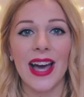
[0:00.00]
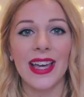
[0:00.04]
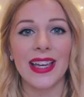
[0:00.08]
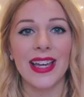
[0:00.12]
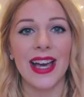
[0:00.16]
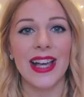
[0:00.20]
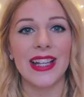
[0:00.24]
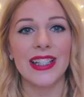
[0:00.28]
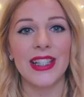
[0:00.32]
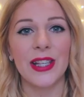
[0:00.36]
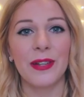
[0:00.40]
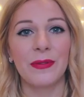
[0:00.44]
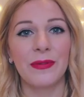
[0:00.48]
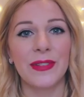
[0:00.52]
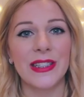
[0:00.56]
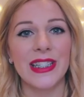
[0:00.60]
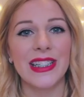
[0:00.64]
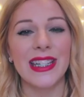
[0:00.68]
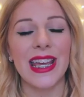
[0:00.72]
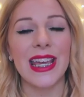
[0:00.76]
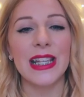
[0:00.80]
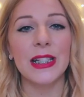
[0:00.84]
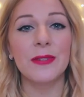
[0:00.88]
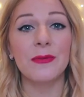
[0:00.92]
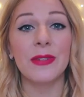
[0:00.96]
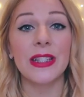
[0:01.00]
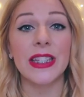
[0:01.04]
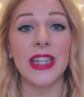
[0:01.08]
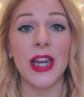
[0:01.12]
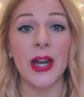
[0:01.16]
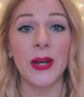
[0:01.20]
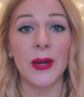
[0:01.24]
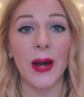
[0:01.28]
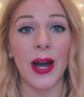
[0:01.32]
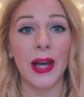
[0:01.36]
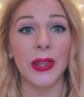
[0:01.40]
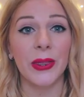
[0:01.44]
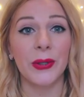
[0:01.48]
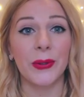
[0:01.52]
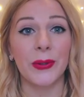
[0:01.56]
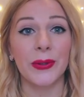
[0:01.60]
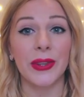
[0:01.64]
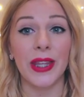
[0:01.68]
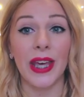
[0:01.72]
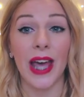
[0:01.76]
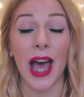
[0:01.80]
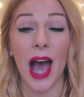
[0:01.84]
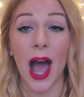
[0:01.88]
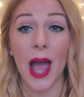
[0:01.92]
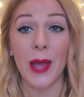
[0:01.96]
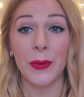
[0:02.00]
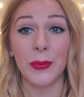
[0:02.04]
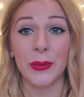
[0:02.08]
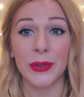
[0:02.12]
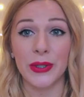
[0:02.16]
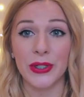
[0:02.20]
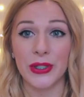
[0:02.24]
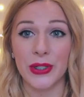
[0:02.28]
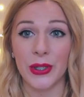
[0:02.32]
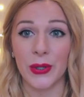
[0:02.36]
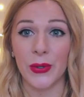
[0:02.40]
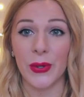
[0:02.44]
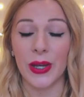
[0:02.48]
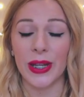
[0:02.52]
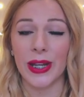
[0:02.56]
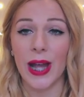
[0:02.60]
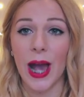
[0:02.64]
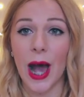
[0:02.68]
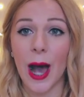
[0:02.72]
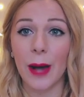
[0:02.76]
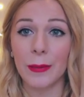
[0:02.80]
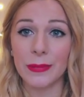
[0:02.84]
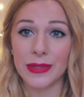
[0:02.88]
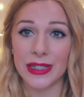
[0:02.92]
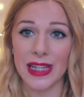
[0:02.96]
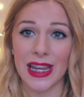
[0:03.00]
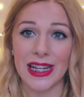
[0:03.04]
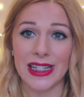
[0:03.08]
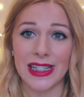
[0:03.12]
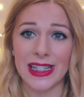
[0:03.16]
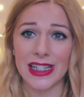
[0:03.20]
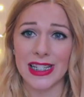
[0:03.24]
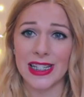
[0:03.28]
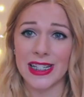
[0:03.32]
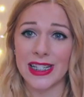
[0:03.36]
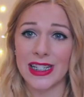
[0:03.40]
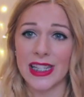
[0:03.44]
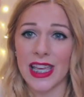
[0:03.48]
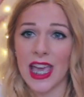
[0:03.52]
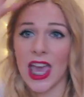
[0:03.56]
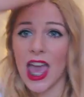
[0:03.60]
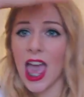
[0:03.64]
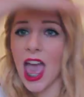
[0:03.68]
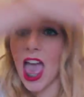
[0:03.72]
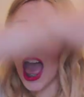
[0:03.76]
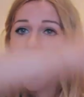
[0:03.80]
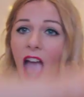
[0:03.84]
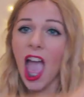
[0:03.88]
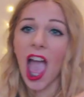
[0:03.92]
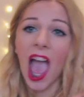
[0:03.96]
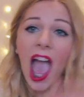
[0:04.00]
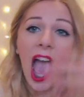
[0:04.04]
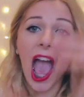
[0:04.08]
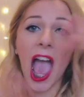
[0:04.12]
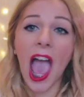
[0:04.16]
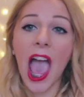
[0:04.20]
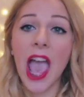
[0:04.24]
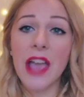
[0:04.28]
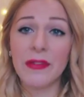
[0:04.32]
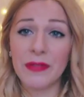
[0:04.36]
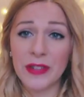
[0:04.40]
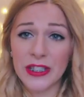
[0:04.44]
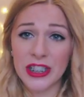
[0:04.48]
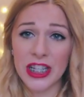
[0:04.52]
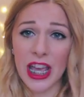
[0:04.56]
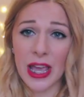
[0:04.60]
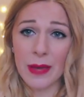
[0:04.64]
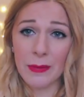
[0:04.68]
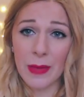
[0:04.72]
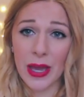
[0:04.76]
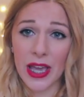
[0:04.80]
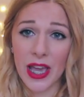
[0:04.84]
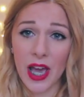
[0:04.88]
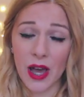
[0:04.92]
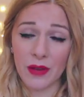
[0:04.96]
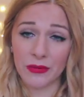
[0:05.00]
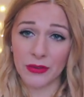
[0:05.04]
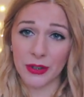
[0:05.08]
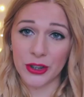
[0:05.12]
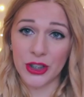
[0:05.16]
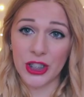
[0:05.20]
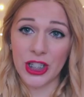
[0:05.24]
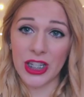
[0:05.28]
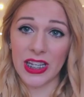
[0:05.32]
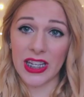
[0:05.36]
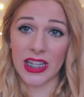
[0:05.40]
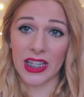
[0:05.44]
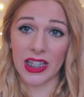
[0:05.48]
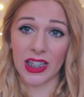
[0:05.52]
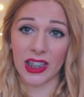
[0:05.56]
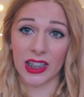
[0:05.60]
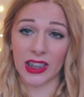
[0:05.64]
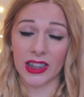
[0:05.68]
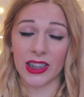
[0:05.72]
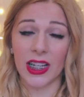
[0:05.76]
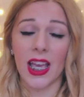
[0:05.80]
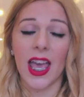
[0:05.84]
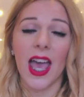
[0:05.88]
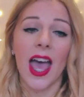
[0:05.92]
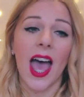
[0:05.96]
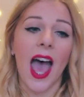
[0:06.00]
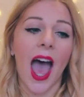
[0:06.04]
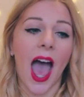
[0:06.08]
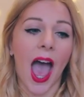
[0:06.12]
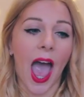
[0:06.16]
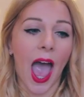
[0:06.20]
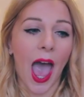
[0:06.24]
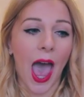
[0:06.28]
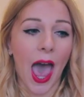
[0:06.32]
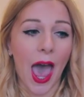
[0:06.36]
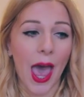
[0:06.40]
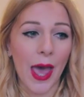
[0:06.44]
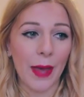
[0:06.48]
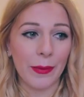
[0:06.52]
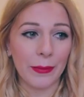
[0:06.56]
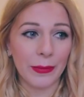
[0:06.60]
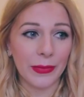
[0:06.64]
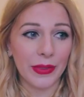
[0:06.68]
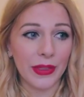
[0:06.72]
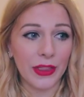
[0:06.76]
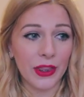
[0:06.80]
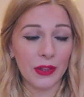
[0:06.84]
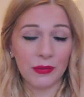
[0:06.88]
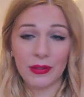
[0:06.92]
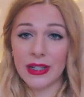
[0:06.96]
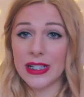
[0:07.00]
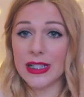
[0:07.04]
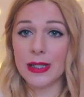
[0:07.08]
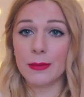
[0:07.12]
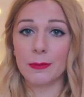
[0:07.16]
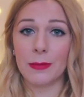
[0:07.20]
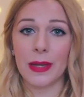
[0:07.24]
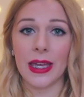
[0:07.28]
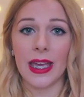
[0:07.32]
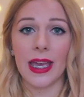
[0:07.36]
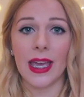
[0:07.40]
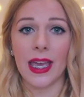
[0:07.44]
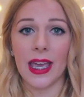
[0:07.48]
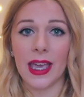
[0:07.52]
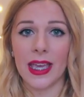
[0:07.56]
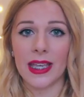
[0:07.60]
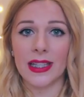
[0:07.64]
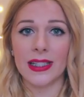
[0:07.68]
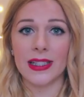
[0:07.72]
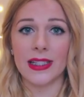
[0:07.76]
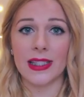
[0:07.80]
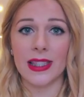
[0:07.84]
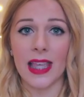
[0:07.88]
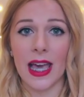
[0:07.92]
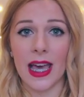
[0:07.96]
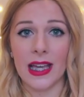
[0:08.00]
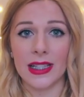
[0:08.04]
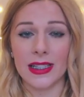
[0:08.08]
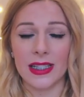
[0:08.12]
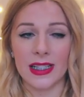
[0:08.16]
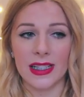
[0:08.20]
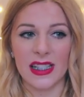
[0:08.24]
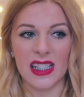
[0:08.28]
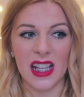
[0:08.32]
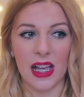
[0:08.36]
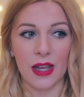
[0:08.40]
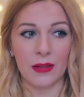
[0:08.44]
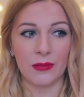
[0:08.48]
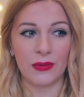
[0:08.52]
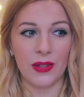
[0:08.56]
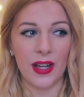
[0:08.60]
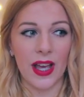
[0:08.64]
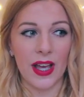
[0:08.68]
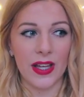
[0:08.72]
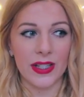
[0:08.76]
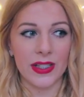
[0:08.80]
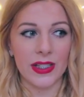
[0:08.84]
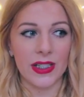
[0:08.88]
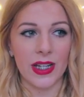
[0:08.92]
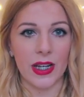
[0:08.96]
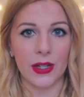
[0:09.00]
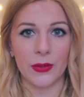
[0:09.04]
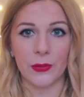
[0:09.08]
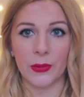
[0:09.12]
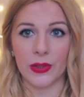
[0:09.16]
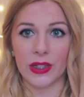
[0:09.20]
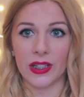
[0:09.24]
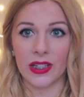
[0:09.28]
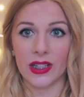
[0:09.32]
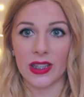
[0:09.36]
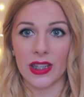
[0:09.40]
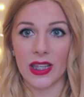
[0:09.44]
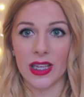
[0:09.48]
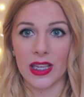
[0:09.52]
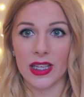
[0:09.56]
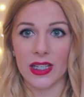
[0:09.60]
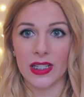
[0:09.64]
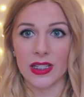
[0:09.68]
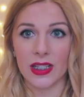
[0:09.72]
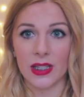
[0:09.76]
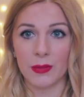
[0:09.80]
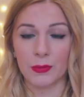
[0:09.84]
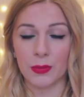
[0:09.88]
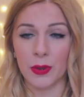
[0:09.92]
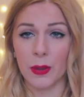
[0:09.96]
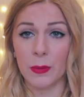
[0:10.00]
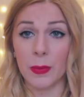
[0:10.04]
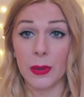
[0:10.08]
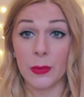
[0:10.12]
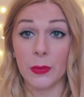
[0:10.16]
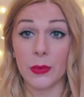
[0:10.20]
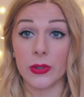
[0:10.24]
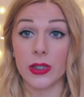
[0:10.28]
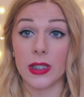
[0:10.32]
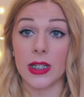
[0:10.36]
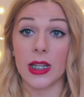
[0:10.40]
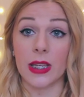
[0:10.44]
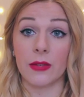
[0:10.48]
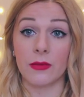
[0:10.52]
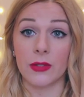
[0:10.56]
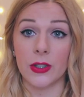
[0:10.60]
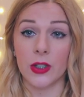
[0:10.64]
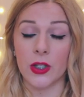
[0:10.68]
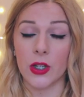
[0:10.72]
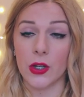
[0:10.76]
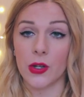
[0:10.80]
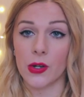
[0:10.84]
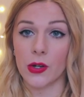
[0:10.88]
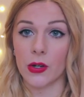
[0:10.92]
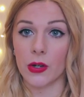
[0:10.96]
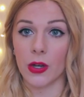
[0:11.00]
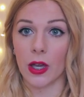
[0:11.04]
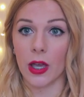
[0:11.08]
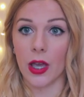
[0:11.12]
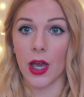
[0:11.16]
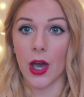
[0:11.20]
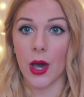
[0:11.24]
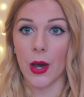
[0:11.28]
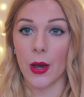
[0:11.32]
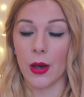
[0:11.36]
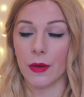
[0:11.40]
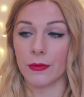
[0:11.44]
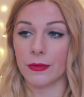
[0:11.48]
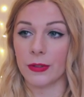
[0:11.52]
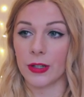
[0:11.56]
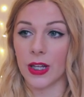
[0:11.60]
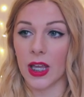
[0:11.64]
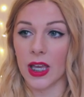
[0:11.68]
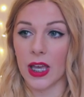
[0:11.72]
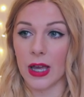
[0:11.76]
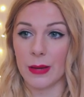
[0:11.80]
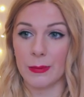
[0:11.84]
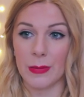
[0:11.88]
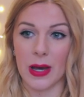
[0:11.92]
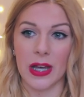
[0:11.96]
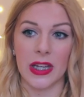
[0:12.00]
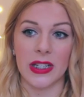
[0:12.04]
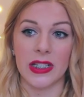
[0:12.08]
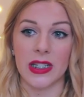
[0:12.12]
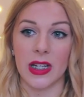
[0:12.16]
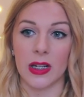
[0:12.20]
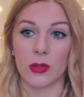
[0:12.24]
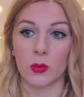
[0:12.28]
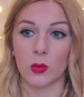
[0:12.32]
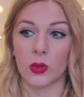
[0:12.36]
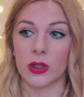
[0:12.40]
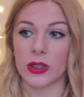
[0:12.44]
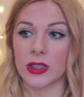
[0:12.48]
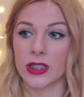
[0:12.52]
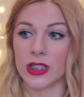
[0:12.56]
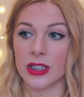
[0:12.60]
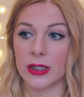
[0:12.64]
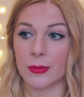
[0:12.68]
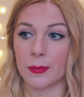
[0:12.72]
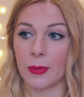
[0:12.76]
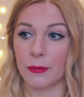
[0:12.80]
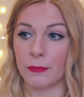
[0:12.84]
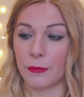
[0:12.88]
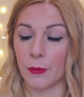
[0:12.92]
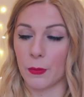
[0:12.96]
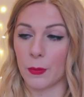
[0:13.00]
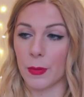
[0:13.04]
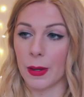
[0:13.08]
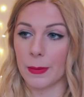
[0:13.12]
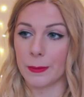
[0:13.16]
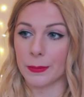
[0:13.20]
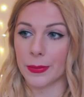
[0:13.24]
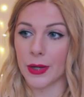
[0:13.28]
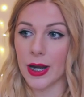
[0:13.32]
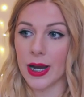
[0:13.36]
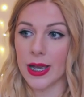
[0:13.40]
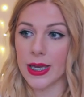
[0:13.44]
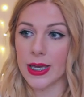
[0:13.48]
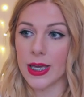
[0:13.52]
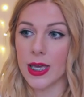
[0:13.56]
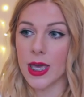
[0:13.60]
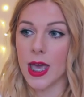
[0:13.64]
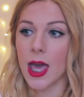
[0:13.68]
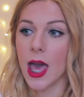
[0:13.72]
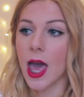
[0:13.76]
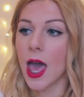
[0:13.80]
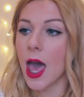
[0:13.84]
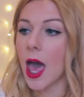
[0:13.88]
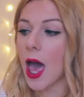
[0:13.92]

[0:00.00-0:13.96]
Hi guys, so for today's video I thought that I would do an updated everyday makeup routine. The reason being is that since I've last done one of these, it probably wasn't even too long ago. I feel like I might have done one just before my break.